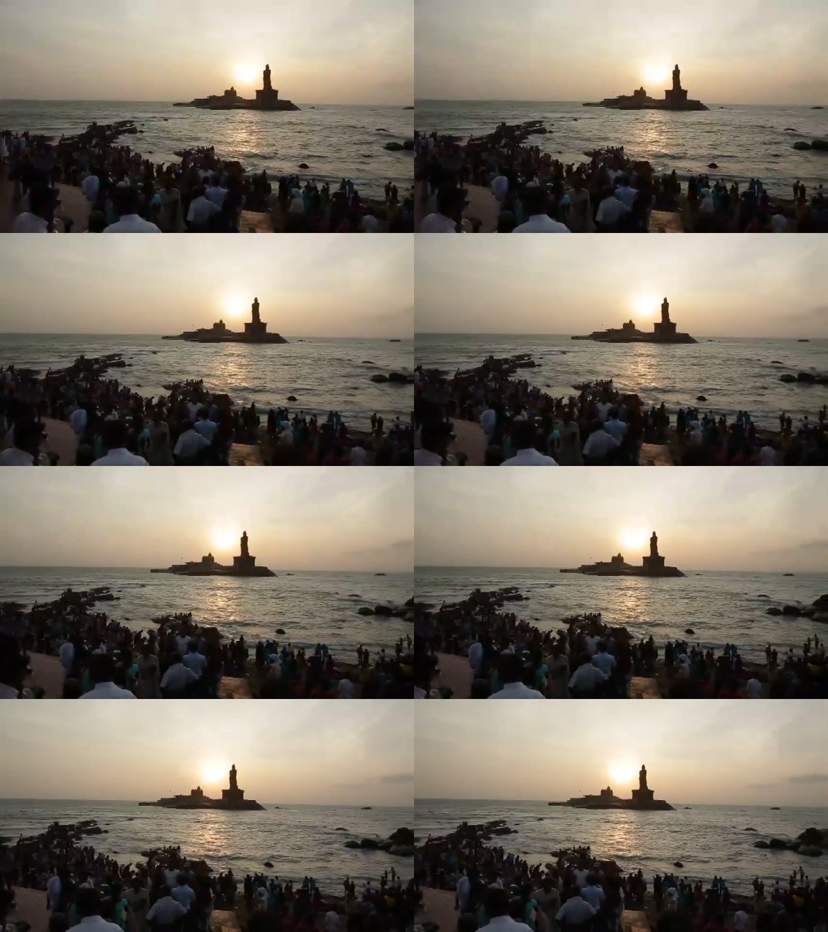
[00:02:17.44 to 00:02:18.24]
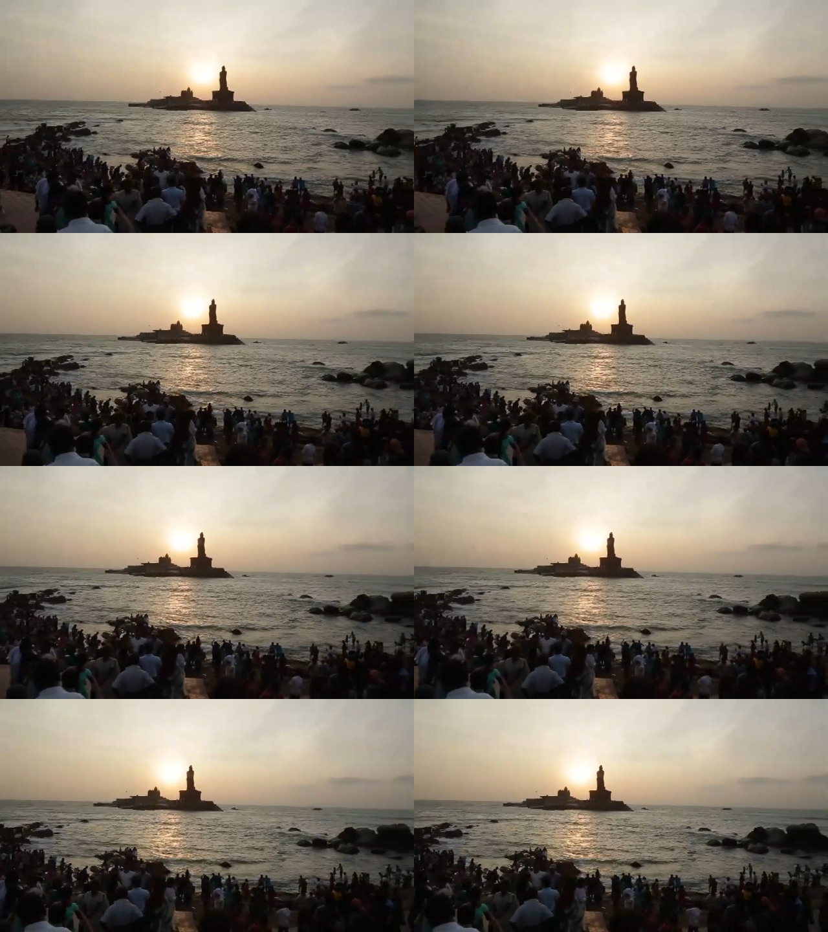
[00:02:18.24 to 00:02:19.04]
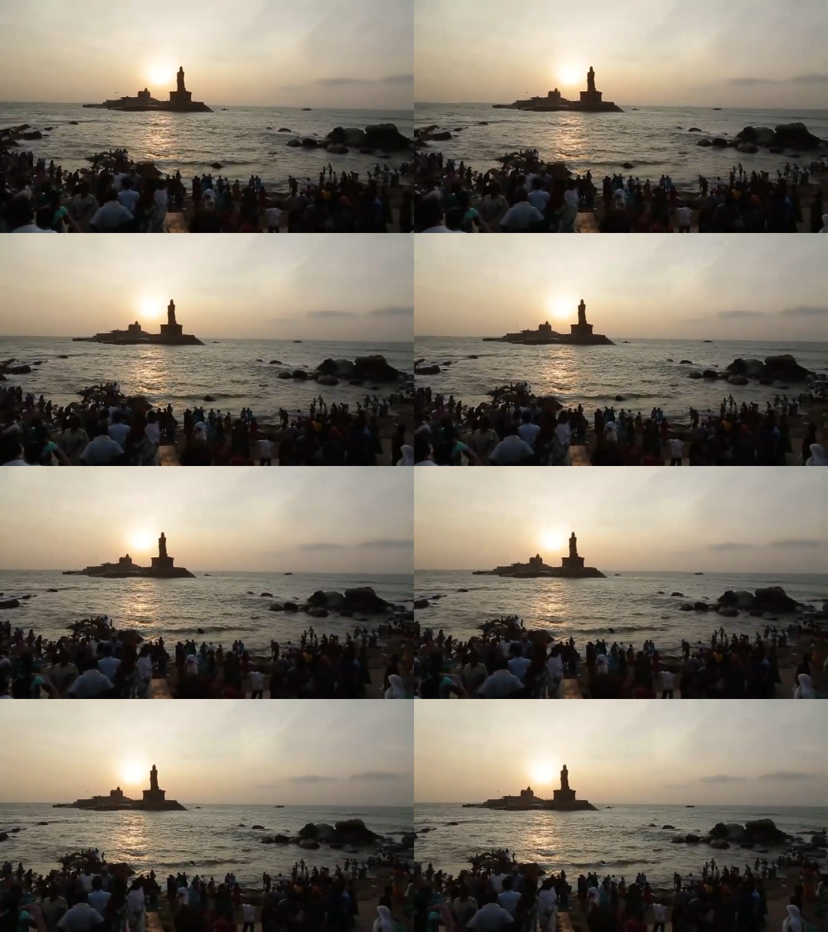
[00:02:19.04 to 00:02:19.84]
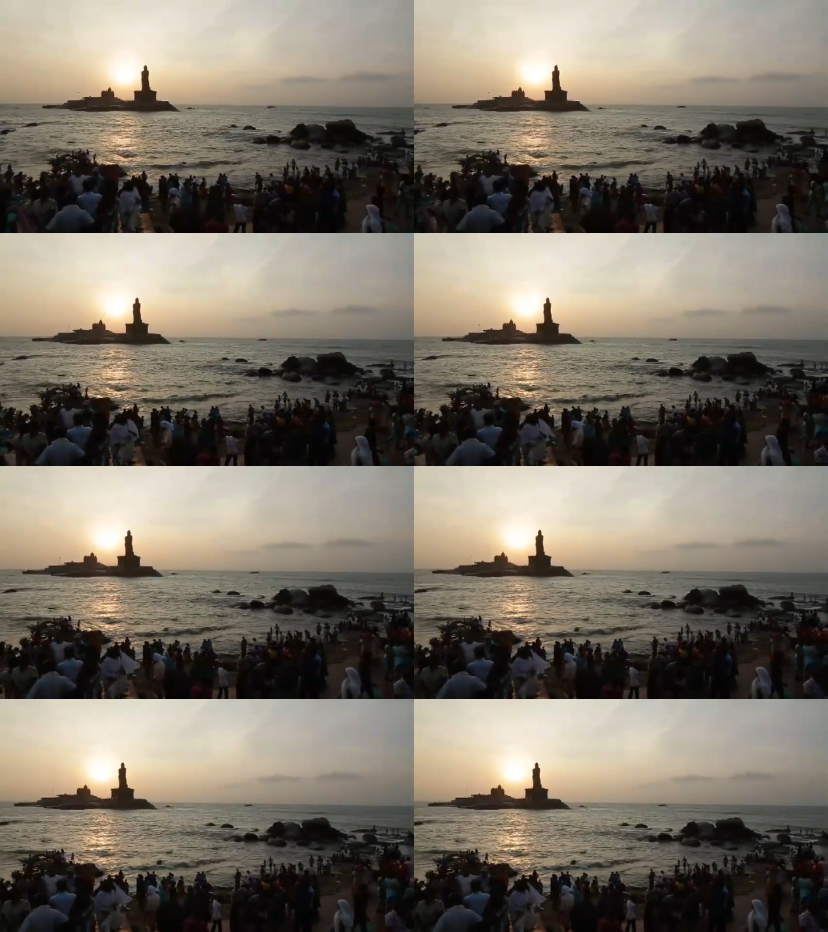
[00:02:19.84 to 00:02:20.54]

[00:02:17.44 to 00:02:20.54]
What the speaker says: Nobody's mouth can be seen.